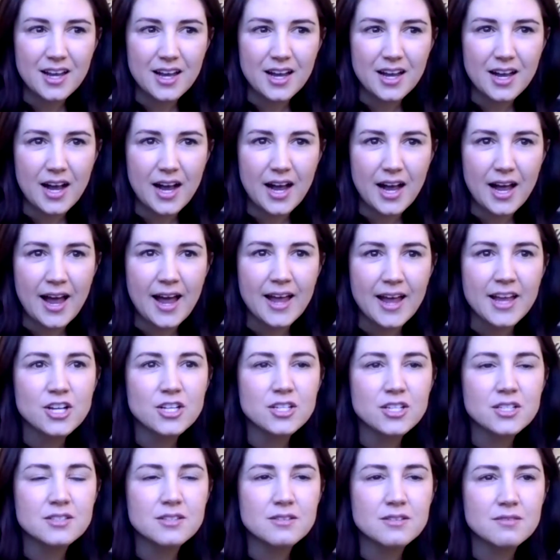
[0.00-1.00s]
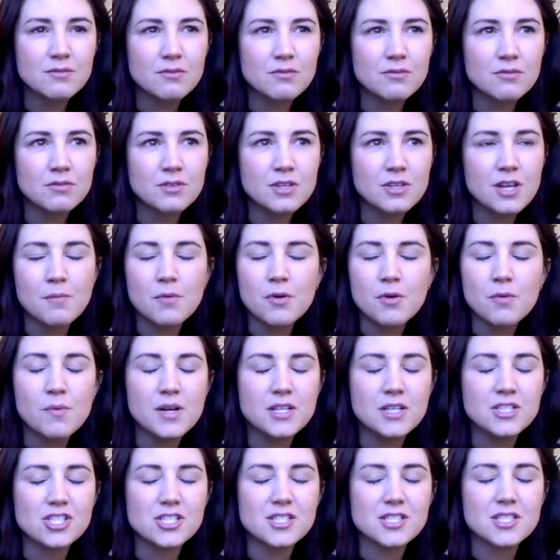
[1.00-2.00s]
I could, number
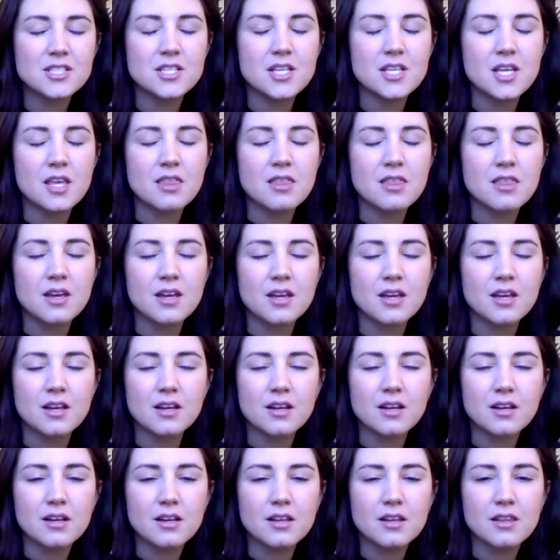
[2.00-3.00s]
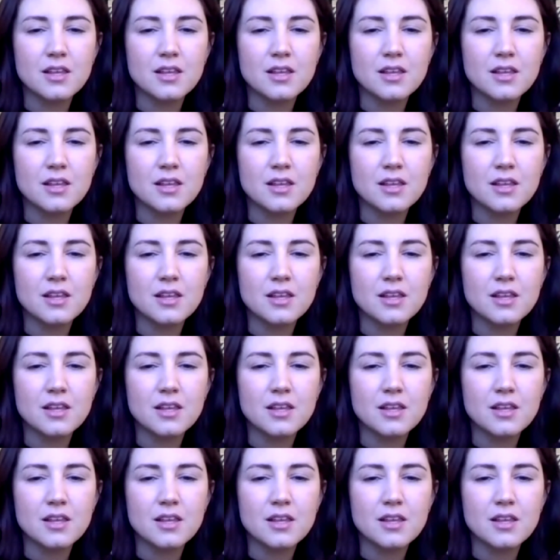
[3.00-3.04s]
one, just see the